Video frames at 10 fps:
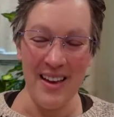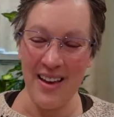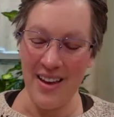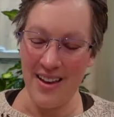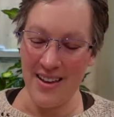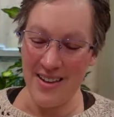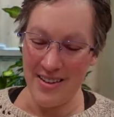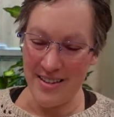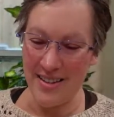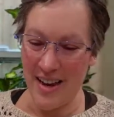
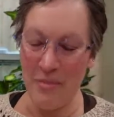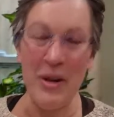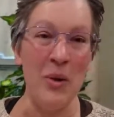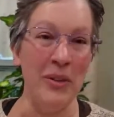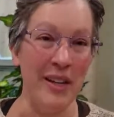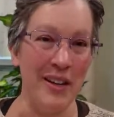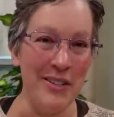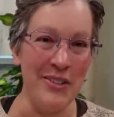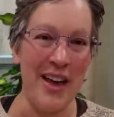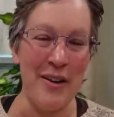And I've been holding on
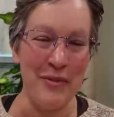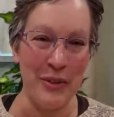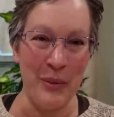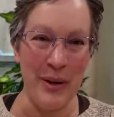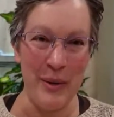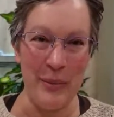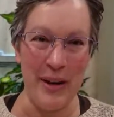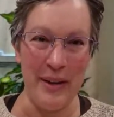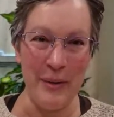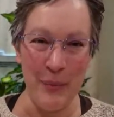to that for quite a
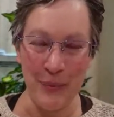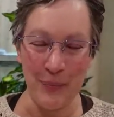while.